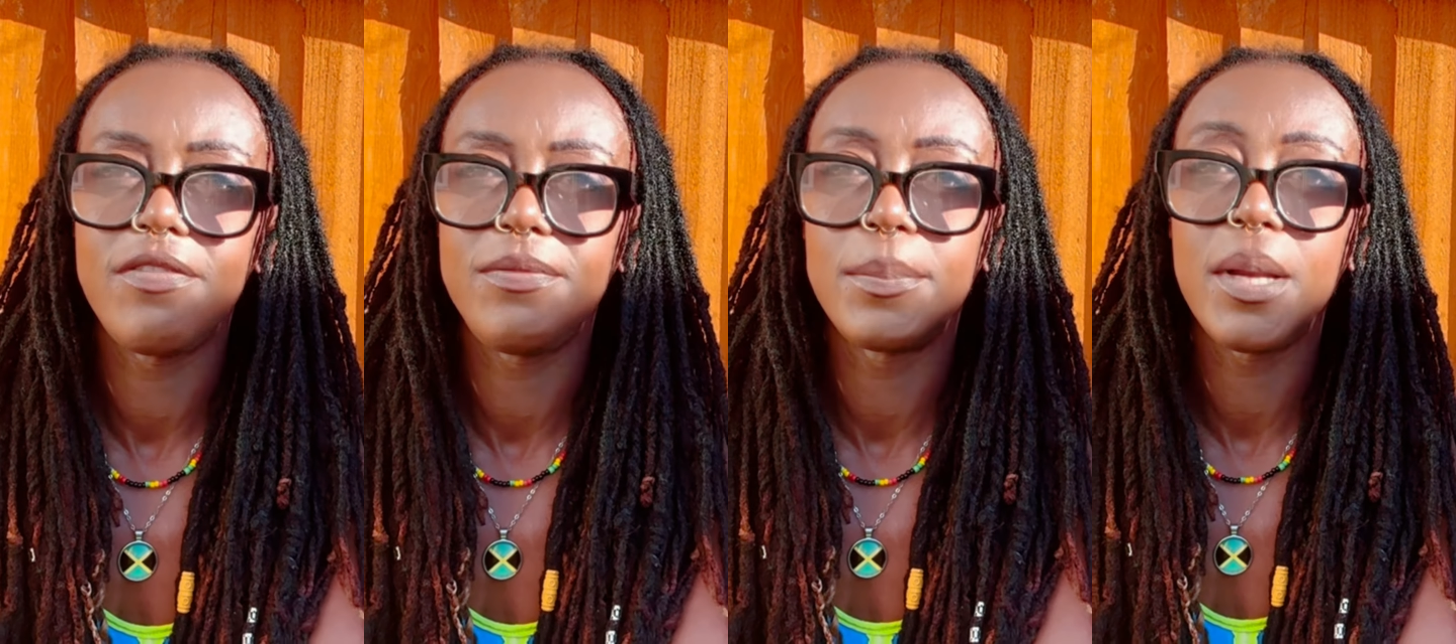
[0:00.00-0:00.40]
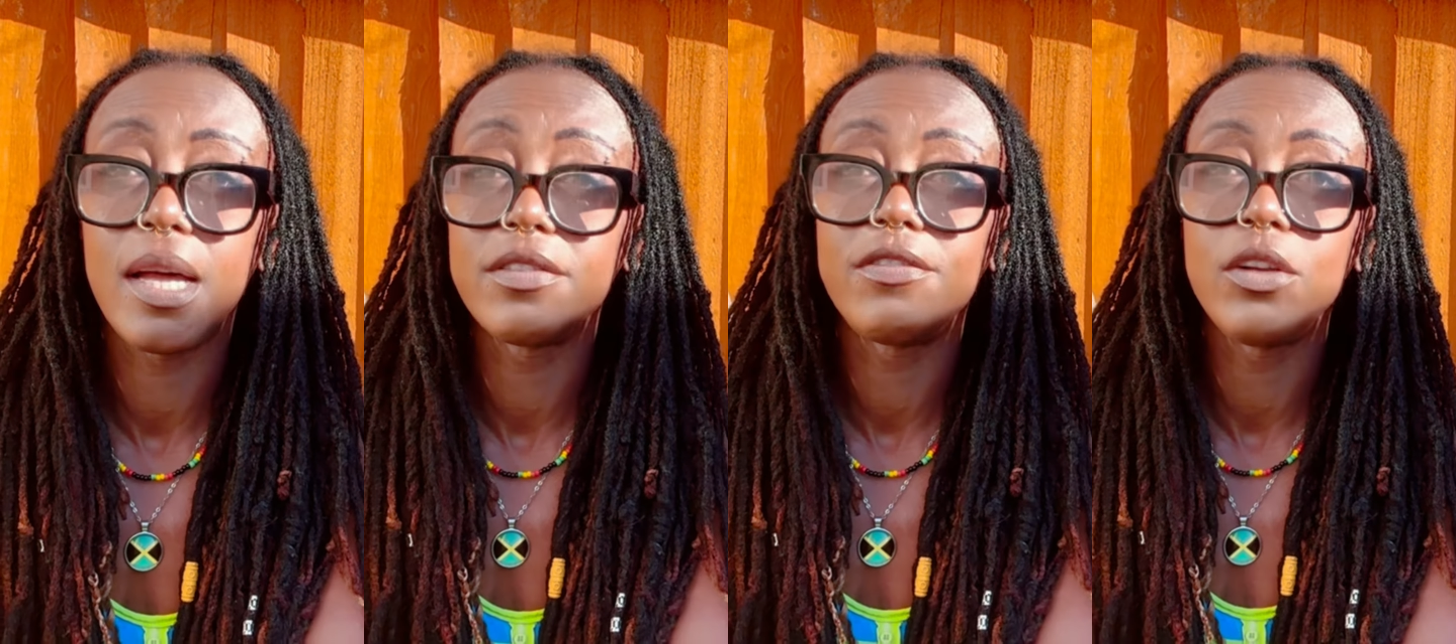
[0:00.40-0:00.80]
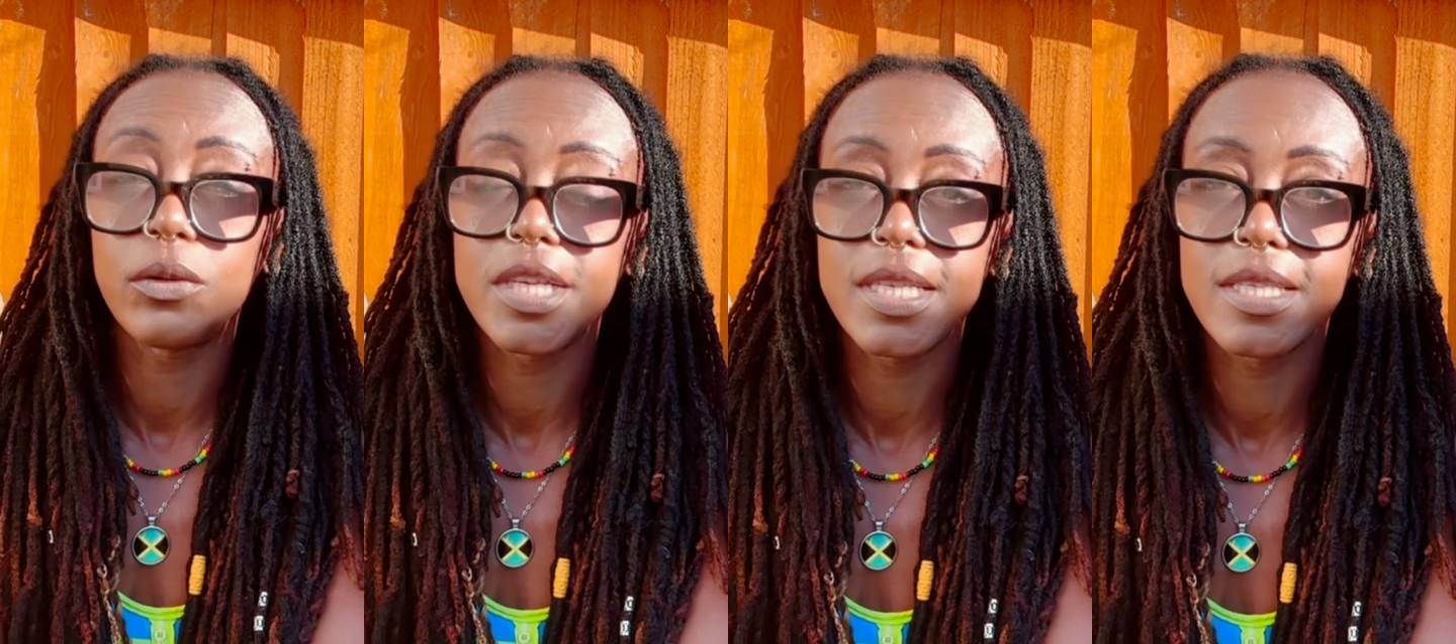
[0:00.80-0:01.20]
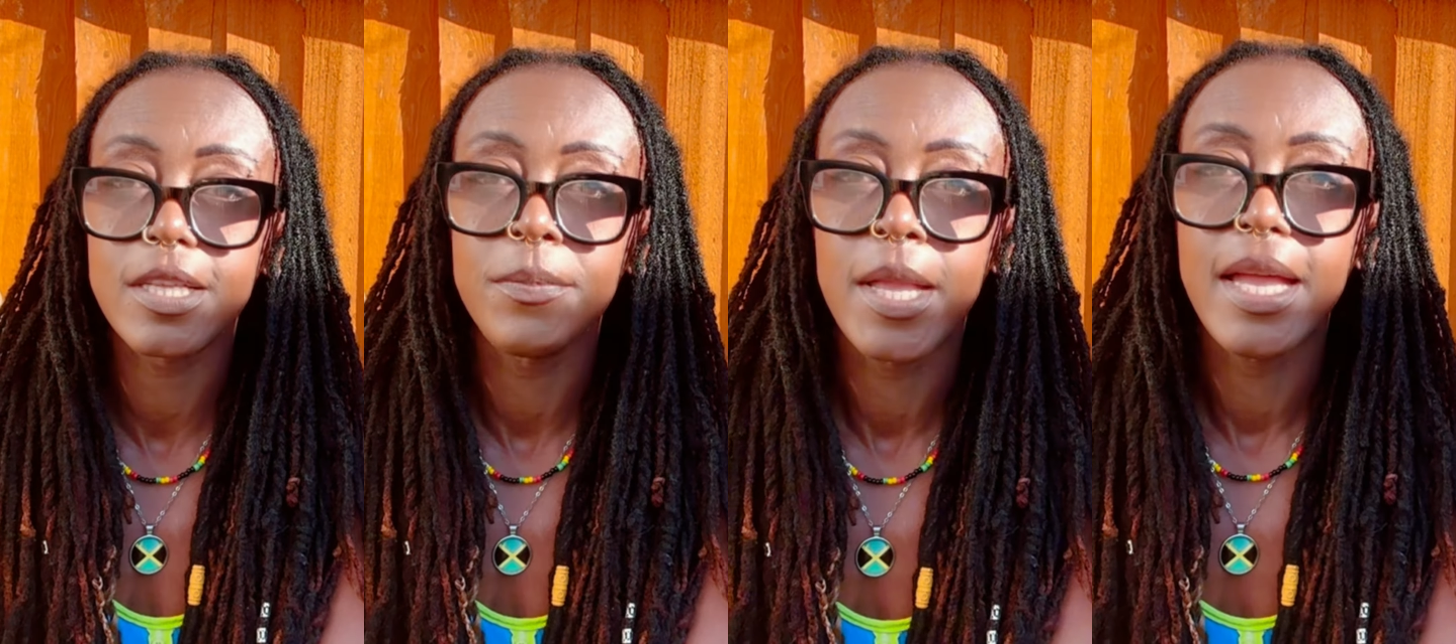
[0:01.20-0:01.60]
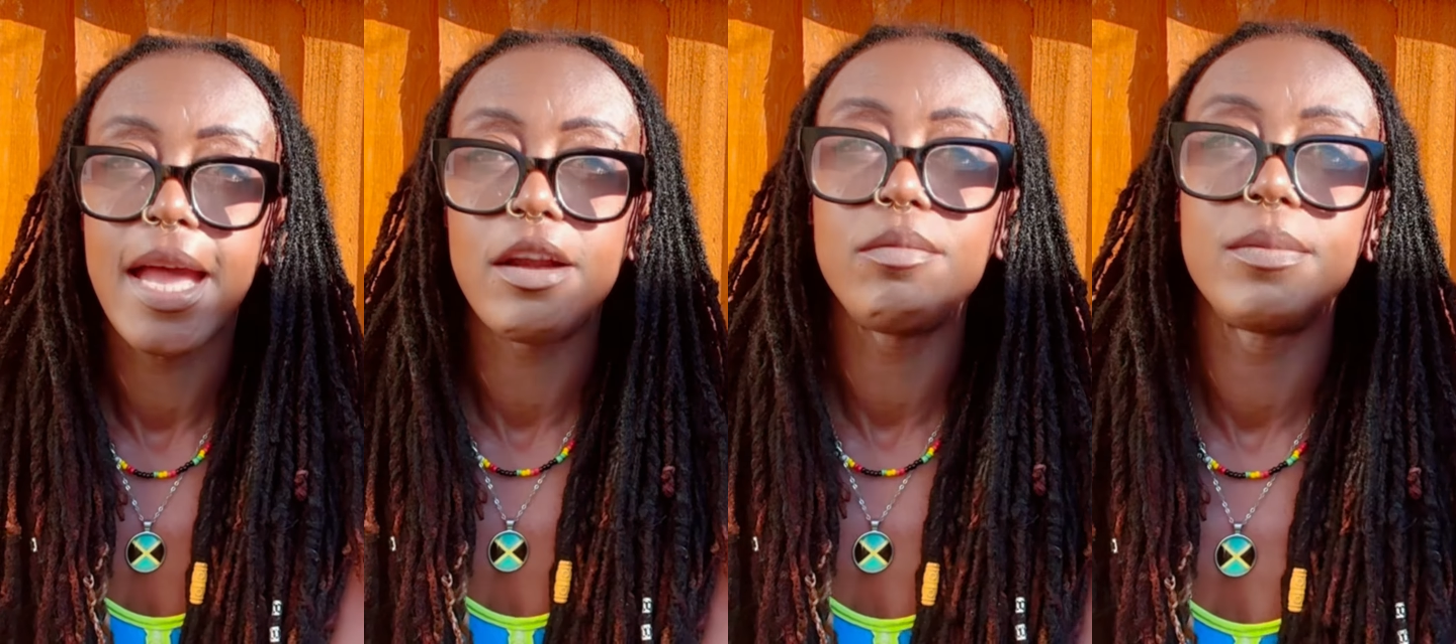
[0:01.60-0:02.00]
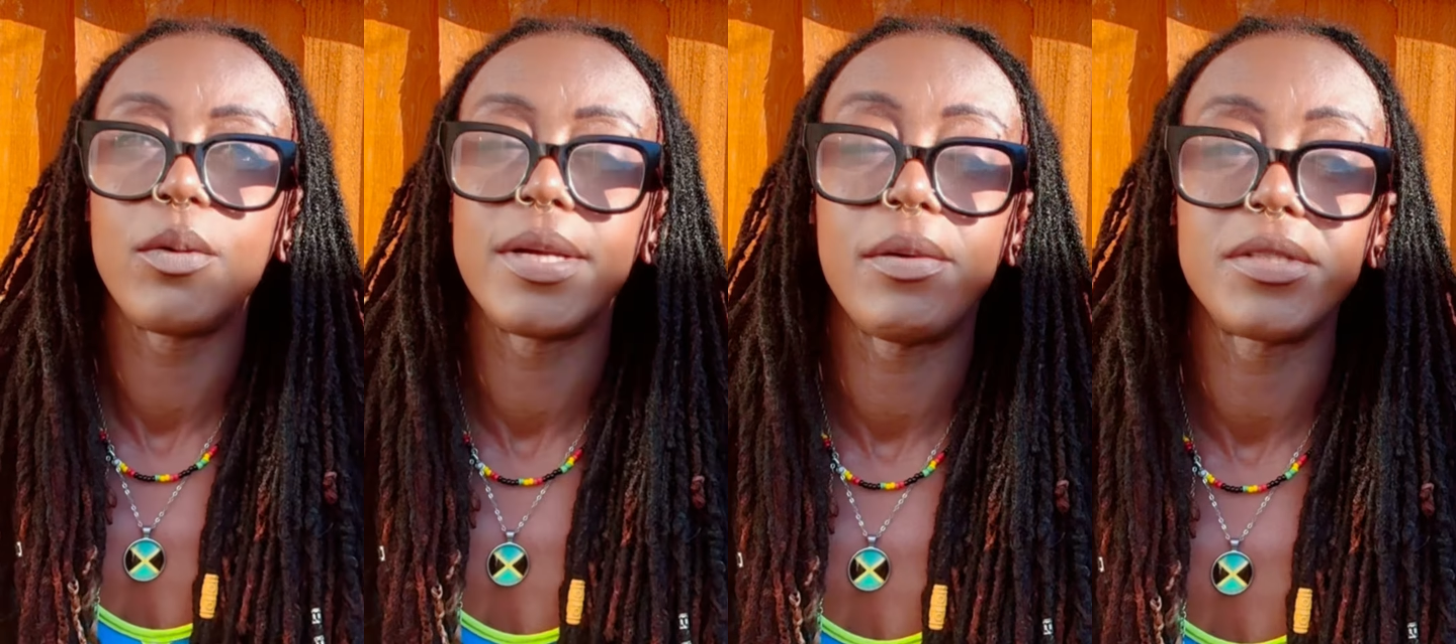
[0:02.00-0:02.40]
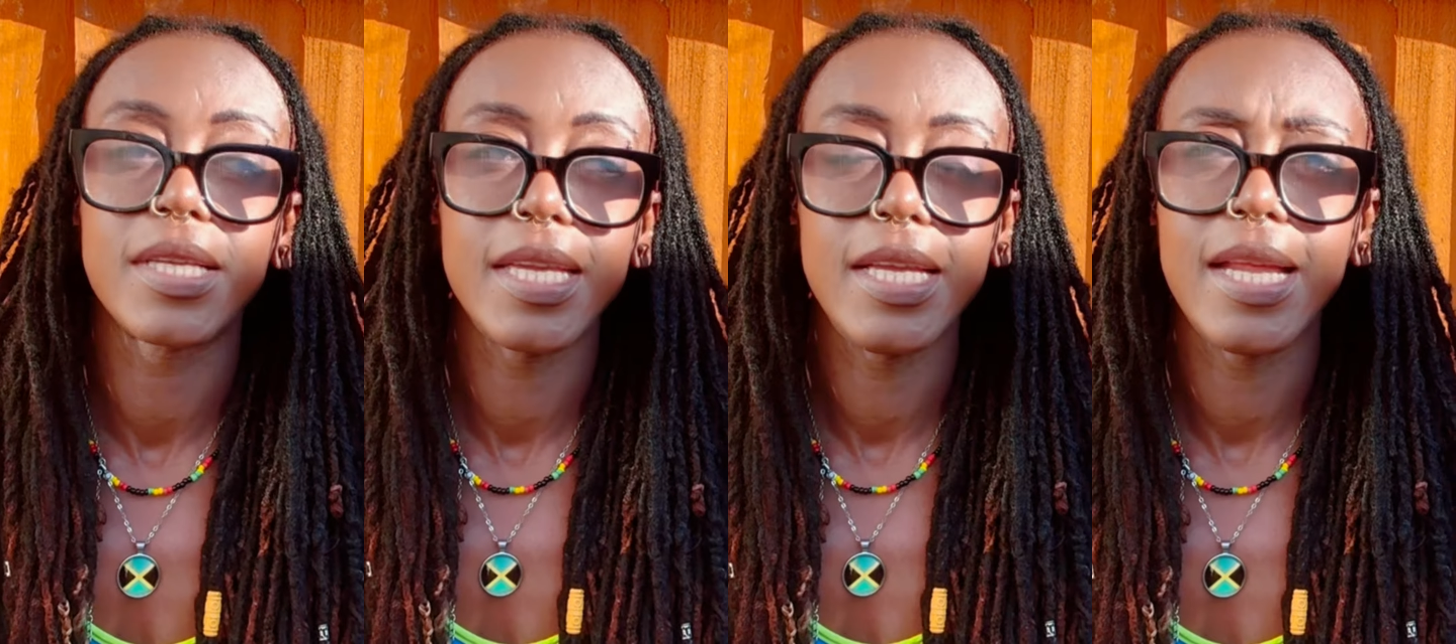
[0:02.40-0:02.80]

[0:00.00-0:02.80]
The plant flourishes. I remember when I was a kid,